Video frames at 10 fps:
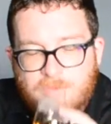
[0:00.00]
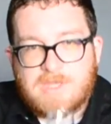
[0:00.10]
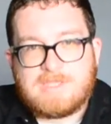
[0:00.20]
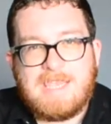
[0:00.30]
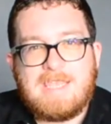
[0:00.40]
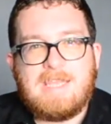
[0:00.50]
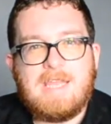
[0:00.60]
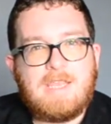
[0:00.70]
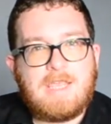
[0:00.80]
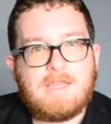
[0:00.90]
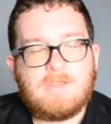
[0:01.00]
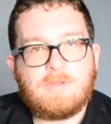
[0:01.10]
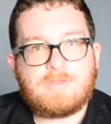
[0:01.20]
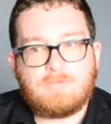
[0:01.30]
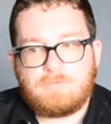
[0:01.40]
Take it in, you get
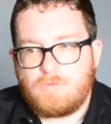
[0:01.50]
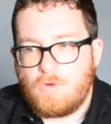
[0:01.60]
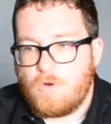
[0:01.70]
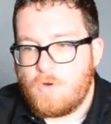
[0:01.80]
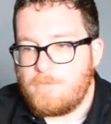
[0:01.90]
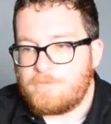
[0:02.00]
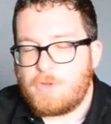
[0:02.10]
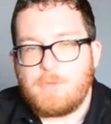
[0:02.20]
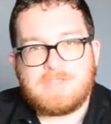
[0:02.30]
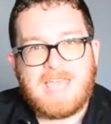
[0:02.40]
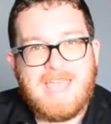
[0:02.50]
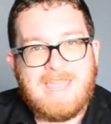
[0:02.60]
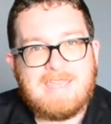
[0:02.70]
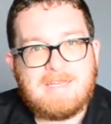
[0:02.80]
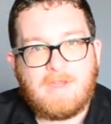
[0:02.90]
lots of raw, almost
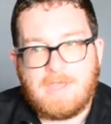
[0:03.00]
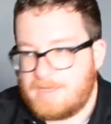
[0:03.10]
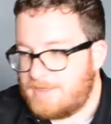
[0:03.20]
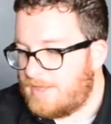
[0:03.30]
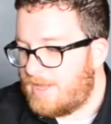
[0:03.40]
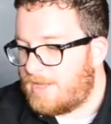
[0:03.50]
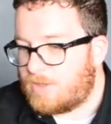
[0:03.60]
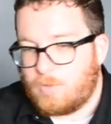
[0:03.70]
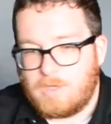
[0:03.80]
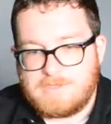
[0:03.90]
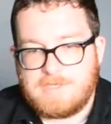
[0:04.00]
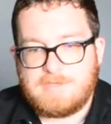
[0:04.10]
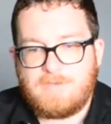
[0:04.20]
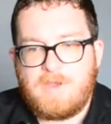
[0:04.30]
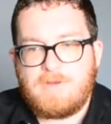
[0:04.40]
hay-like qualities.
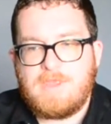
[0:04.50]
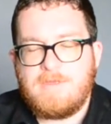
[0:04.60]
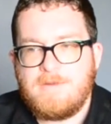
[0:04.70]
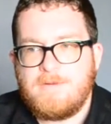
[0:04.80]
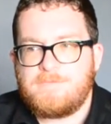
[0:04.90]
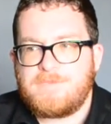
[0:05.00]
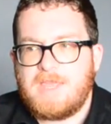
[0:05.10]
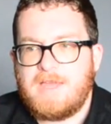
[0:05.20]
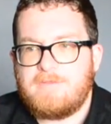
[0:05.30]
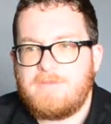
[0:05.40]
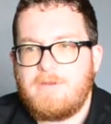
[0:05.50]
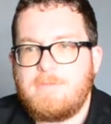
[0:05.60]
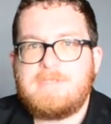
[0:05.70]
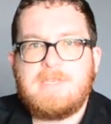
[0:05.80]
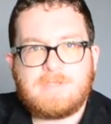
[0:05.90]
Very, very
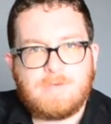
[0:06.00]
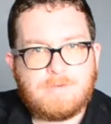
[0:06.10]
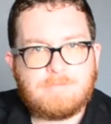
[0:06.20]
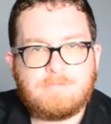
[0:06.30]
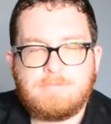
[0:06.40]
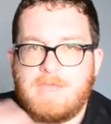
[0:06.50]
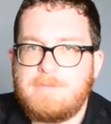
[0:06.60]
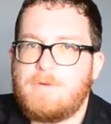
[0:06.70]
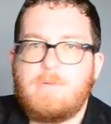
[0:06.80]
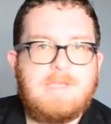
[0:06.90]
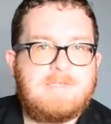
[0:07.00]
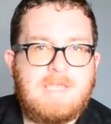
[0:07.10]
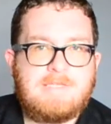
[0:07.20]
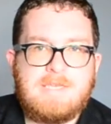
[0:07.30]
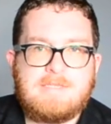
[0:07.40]
medicinal. People always say
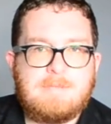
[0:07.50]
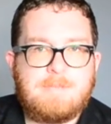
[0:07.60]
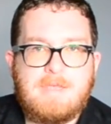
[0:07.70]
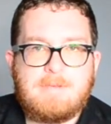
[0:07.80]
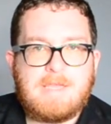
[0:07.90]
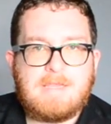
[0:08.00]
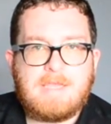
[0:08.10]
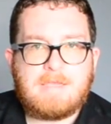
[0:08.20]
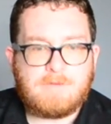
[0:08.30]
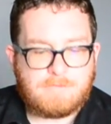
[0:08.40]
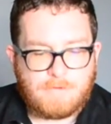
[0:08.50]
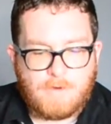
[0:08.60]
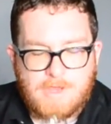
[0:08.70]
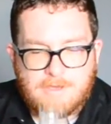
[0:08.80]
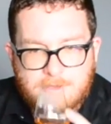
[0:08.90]
TCP when they think of
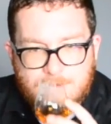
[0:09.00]
Laphroaig,